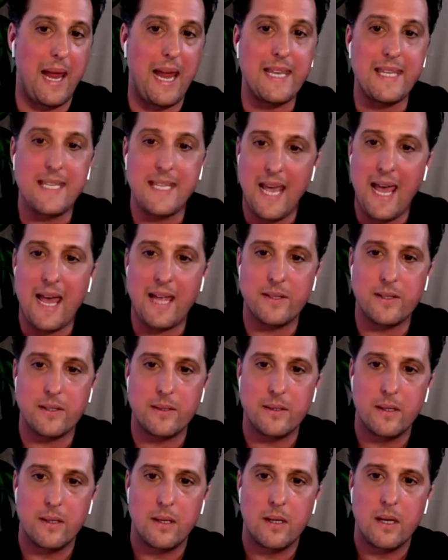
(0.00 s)
And yet
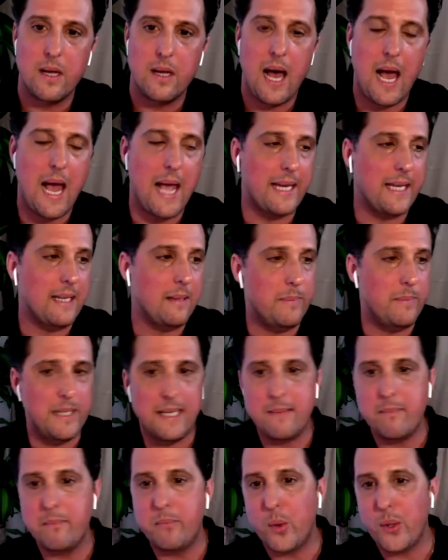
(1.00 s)
I can be
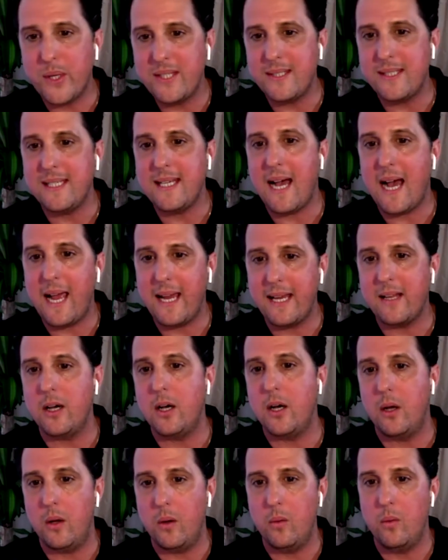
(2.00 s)
in Boise,
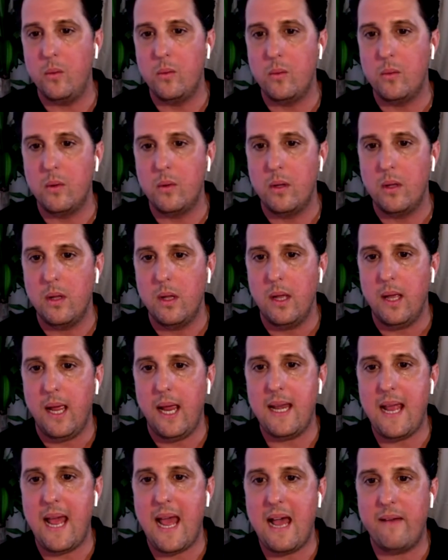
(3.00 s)
Idaho,
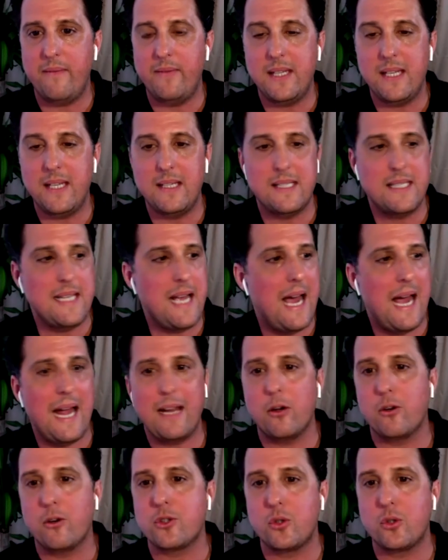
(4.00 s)
and have the
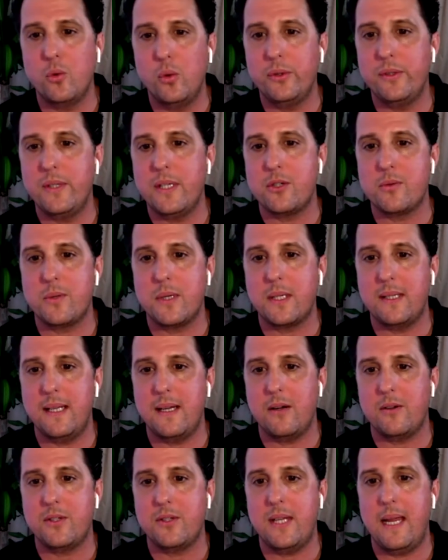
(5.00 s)
entire school district
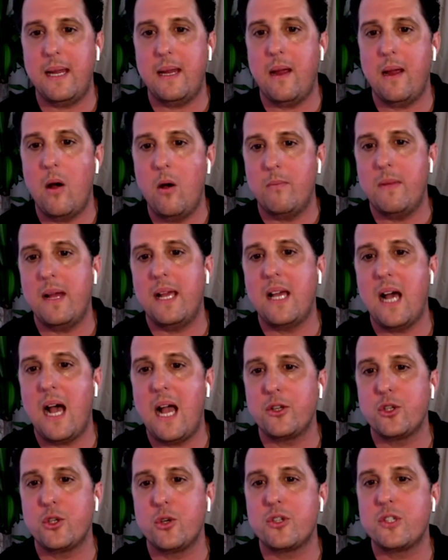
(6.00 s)
there say, oh my
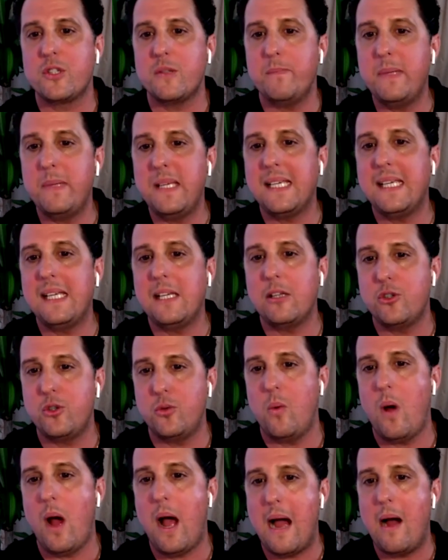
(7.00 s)
gosh, you're speaking
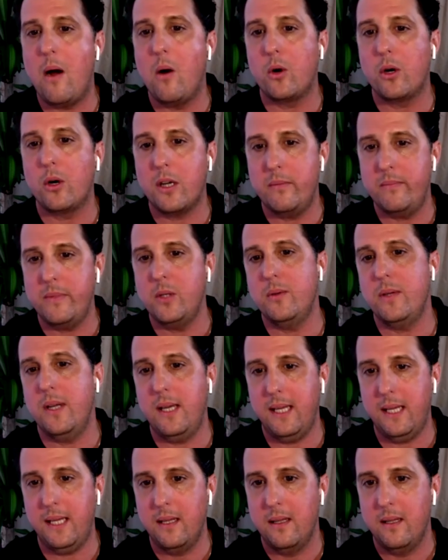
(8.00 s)
to our community.